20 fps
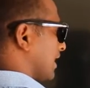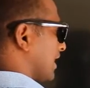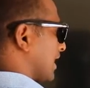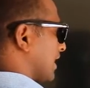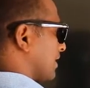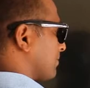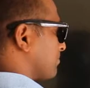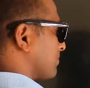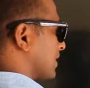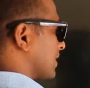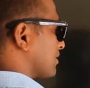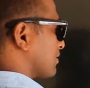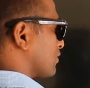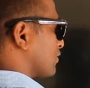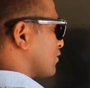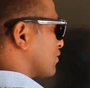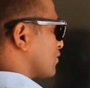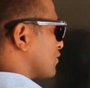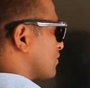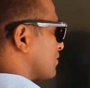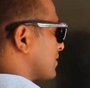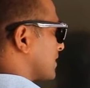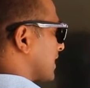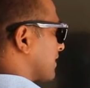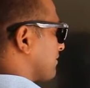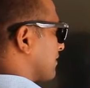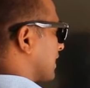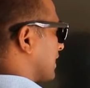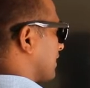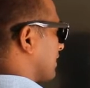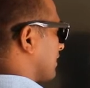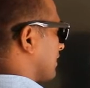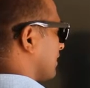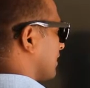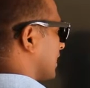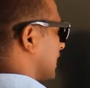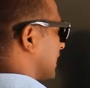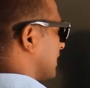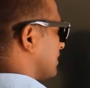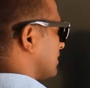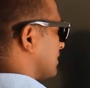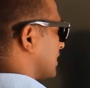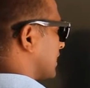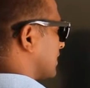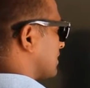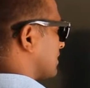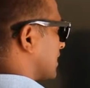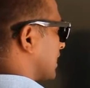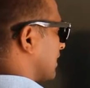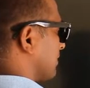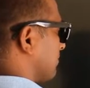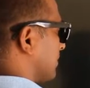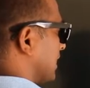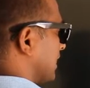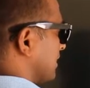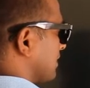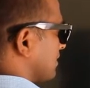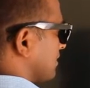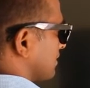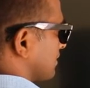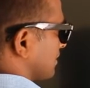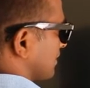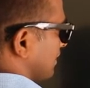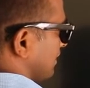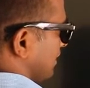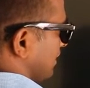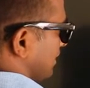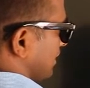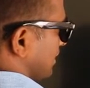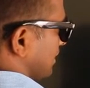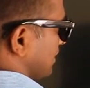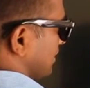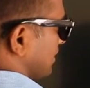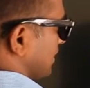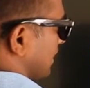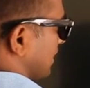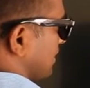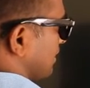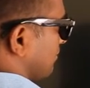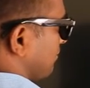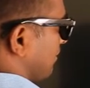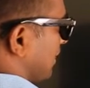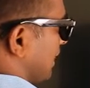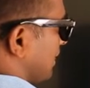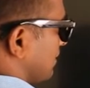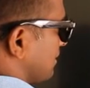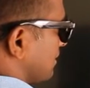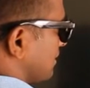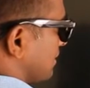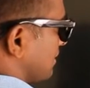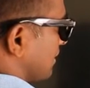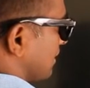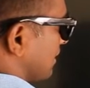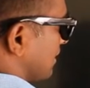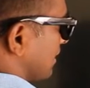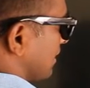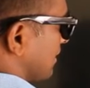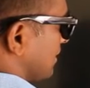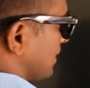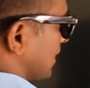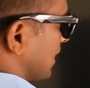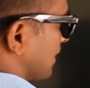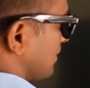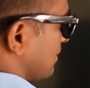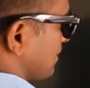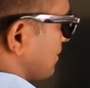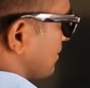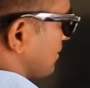A number close to 7 in 6 table is 6 ones 6.